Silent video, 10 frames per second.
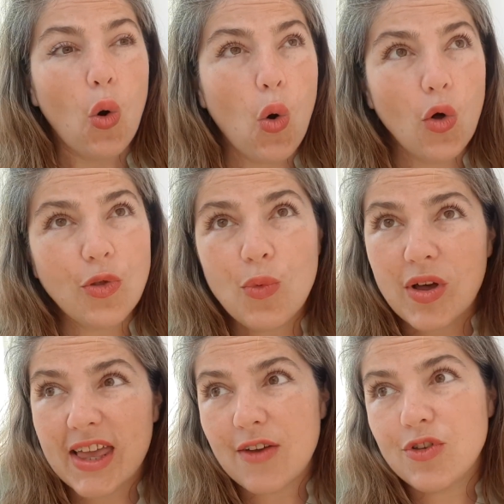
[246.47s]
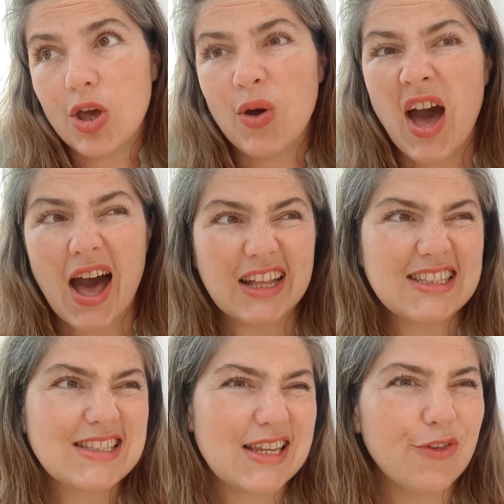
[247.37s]
or that will give you a
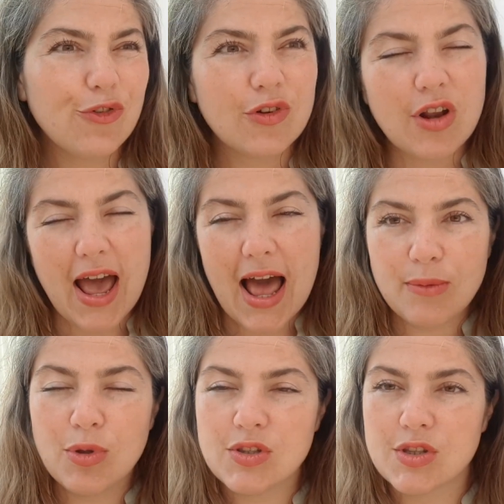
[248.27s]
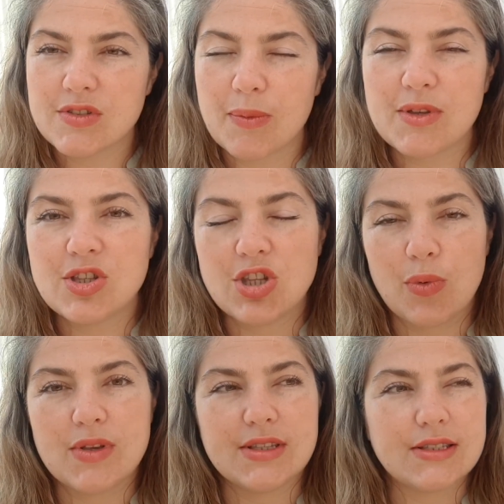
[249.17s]
different element of something to do
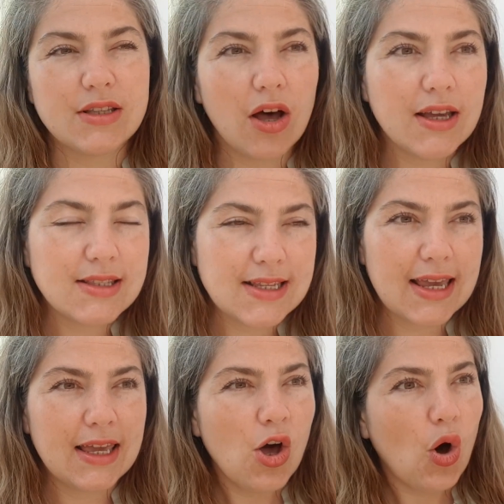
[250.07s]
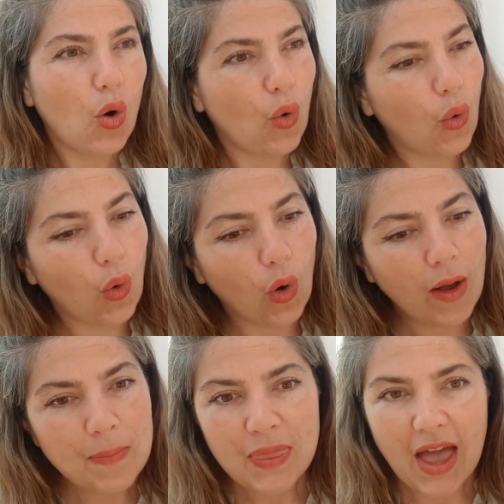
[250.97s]
with society, or